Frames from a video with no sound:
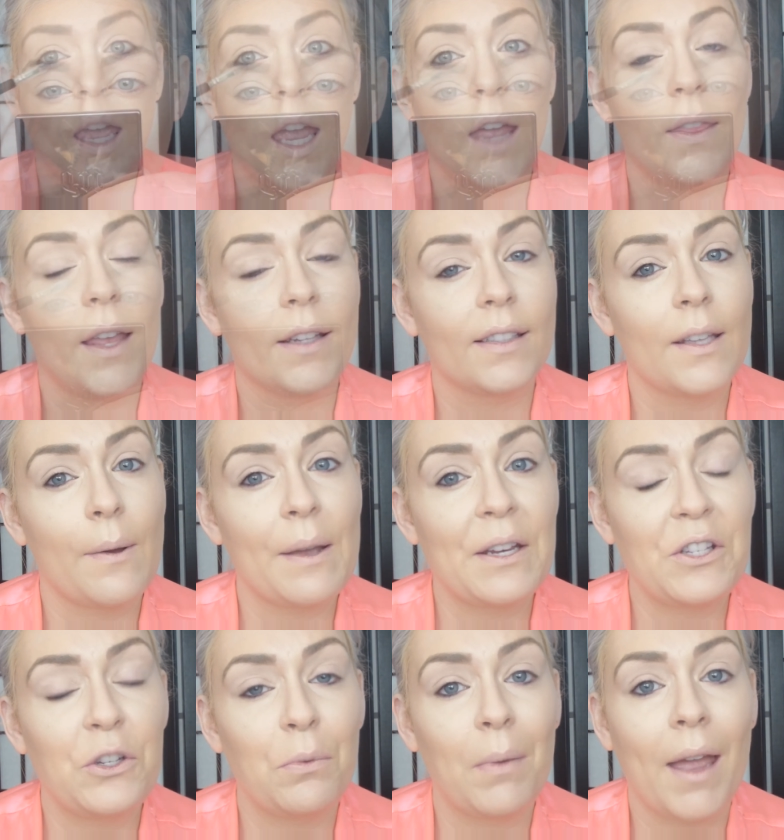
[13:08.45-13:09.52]
And that's how I
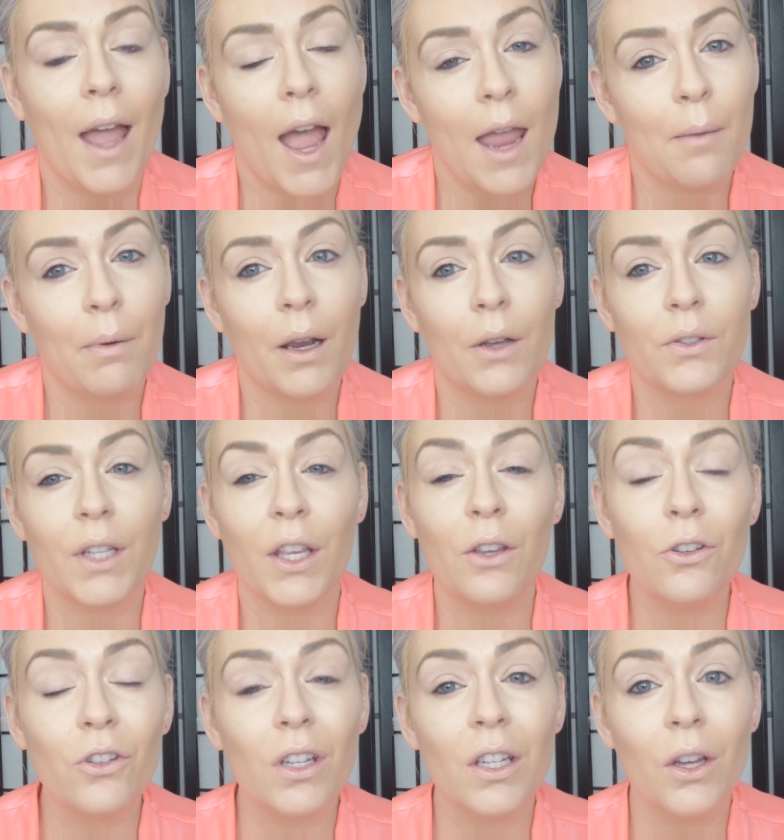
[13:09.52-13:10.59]
do my eyebrows. I
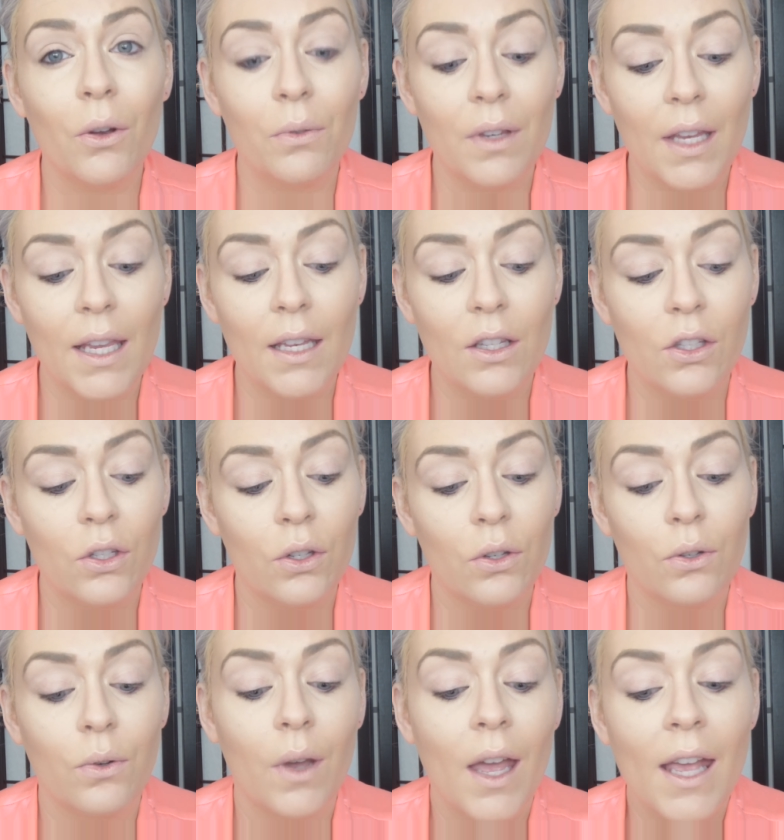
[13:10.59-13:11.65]
usually don't need
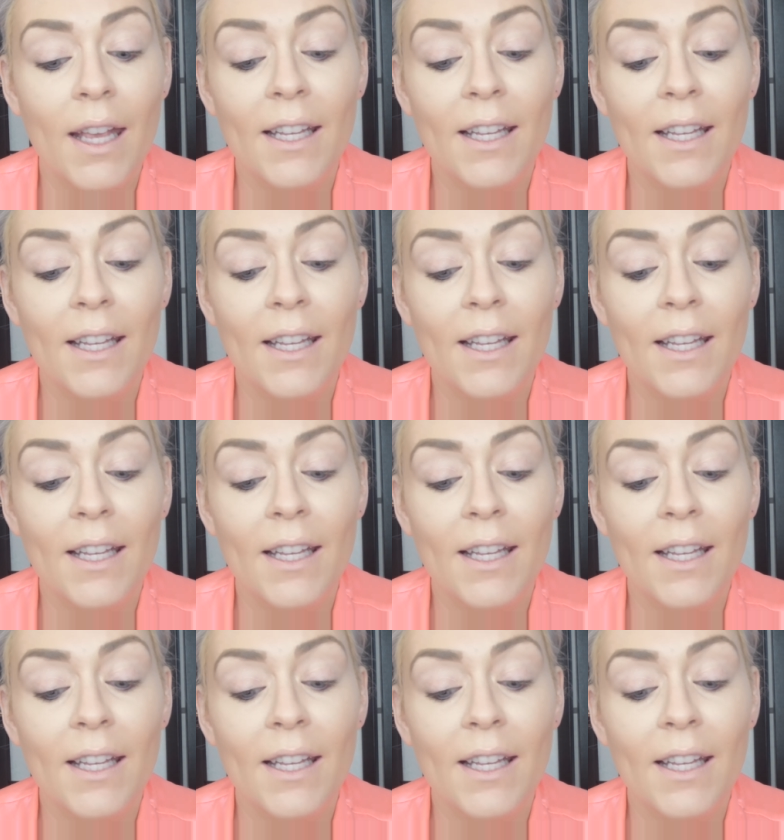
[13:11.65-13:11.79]
to